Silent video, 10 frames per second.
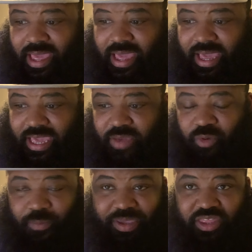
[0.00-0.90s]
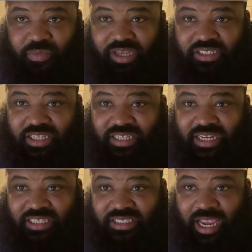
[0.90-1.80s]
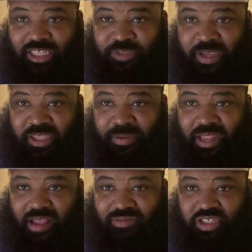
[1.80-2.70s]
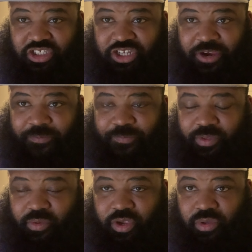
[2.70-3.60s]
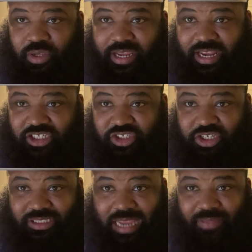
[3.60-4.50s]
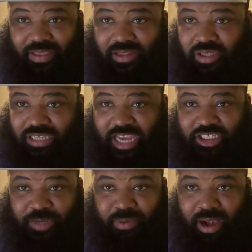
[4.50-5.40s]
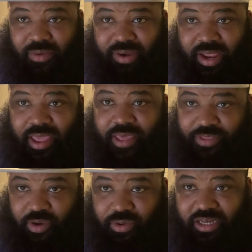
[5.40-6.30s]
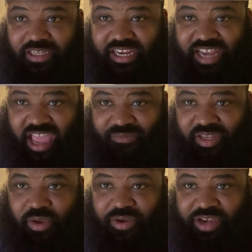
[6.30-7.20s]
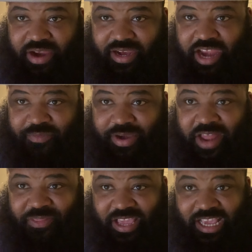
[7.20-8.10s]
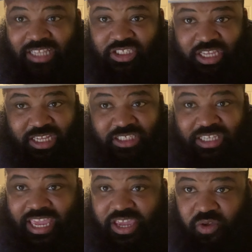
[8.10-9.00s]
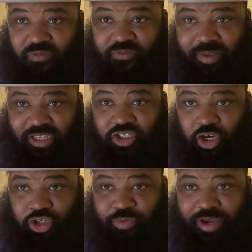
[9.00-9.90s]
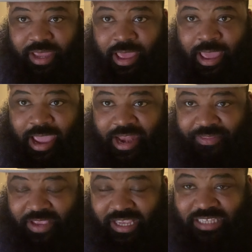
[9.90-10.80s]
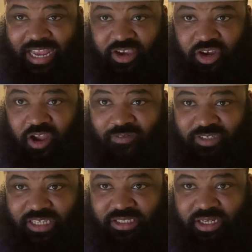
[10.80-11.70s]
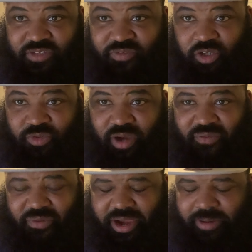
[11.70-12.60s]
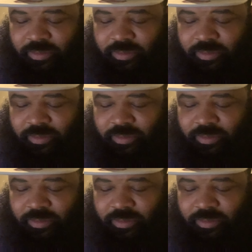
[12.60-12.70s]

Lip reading: He will be the reason the Tennessee Titans make the playoffs this year. When you're looking at just how they lost A.J. Brown, they're going to lean heavily on Derrick Henry. And I think he's healed from his surgery. And I think he's had a good offseason as far as recovery.